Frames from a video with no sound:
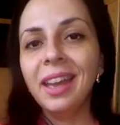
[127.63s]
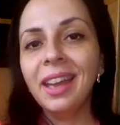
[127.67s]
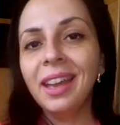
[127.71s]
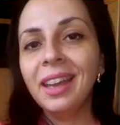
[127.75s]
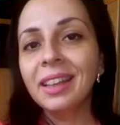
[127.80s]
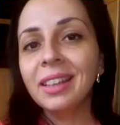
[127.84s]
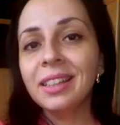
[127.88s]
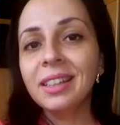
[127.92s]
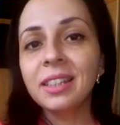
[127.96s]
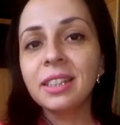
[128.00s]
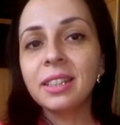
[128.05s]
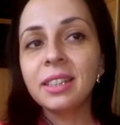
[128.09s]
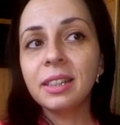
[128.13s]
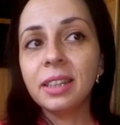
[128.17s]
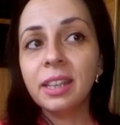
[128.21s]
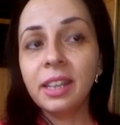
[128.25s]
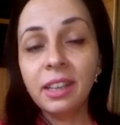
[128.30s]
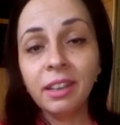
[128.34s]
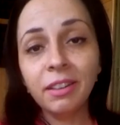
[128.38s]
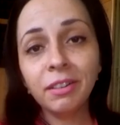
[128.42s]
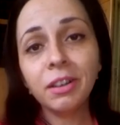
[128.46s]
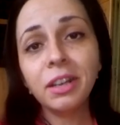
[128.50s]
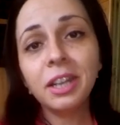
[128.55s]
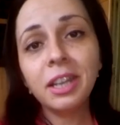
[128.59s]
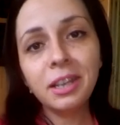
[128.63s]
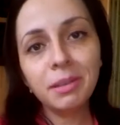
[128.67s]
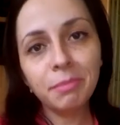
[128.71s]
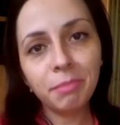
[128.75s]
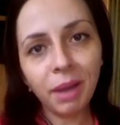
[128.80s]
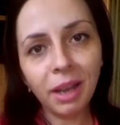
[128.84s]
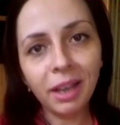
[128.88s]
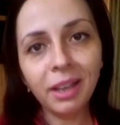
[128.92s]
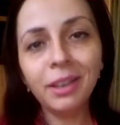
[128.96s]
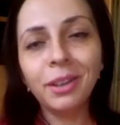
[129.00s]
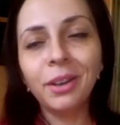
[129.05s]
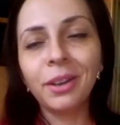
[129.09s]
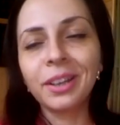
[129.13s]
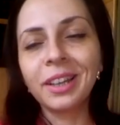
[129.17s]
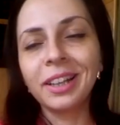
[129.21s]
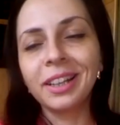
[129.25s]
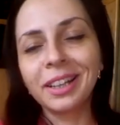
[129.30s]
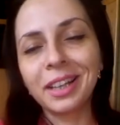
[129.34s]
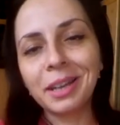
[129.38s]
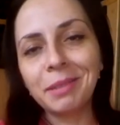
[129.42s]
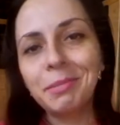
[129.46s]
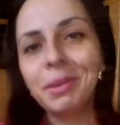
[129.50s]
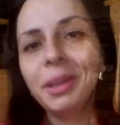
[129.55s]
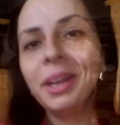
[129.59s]
And here in my
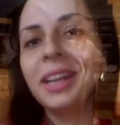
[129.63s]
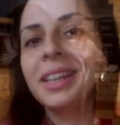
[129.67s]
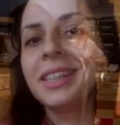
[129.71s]
local